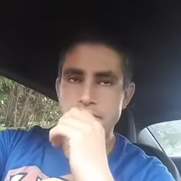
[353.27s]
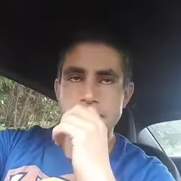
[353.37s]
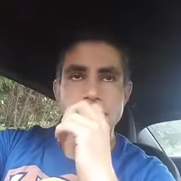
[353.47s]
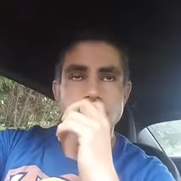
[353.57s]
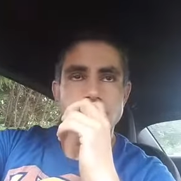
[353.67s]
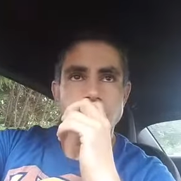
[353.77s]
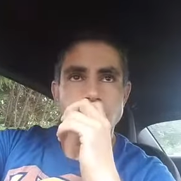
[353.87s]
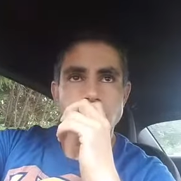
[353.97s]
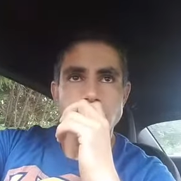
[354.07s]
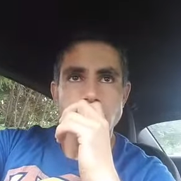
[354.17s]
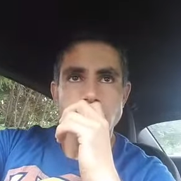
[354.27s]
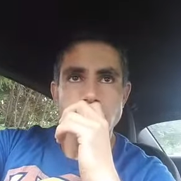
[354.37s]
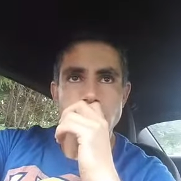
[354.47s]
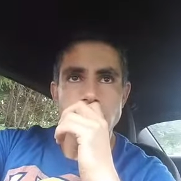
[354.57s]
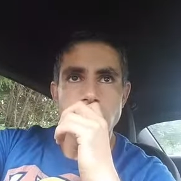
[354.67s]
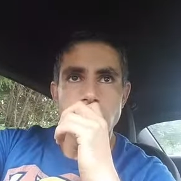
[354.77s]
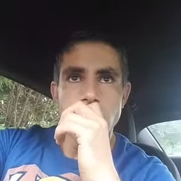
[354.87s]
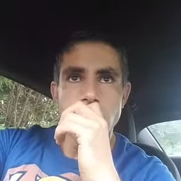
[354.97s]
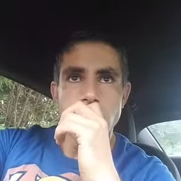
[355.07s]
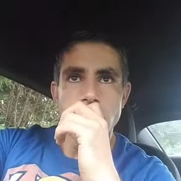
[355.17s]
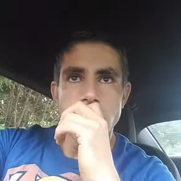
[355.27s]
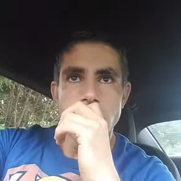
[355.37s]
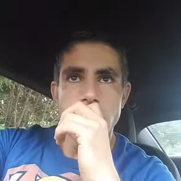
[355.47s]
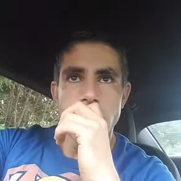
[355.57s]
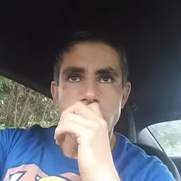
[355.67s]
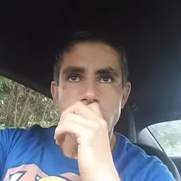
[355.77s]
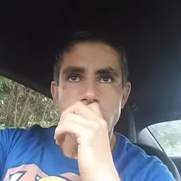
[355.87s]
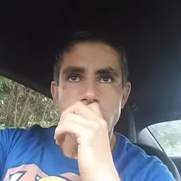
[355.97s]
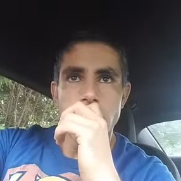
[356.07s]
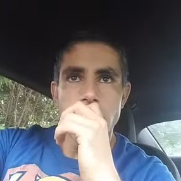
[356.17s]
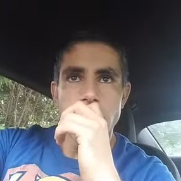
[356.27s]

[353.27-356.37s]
(silence)